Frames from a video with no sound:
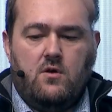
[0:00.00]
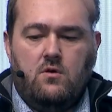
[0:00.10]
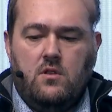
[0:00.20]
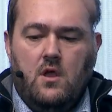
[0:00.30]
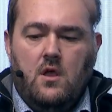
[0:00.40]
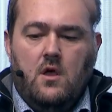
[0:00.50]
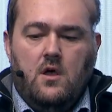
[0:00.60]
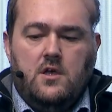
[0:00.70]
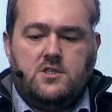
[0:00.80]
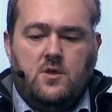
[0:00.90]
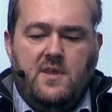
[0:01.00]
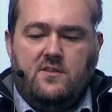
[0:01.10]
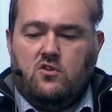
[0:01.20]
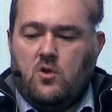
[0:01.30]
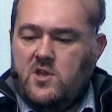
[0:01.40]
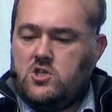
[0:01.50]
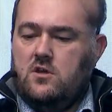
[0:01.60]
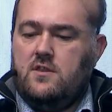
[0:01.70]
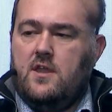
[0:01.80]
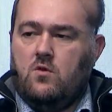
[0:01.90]
we call subnet
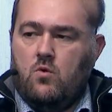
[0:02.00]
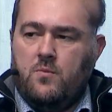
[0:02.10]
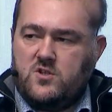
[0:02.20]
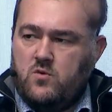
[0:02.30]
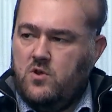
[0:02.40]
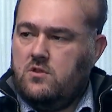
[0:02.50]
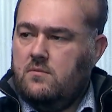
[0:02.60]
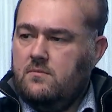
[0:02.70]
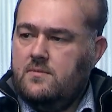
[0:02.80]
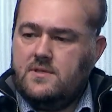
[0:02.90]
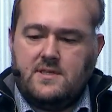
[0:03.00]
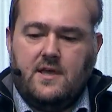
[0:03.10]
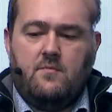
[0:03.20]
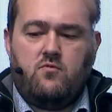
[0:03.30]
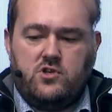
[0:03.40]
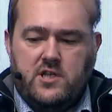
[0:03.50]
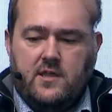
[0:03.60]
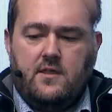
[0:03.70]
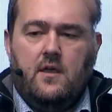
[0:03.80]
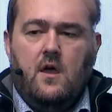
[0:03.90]
automation and group attribute, Saga
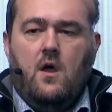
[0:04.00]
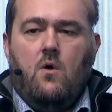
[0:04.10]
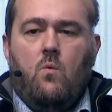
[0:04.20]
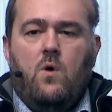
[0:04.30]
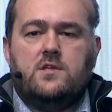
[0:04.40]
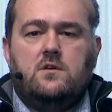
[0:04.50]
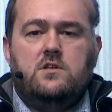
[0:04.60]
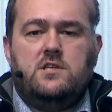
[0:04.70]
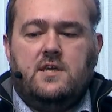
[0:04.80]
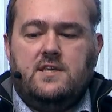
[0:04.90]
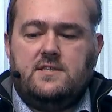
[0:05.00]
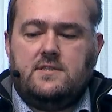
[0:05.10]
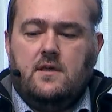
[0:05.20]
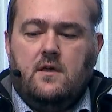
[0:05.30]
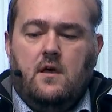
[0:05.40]
project, where the logic is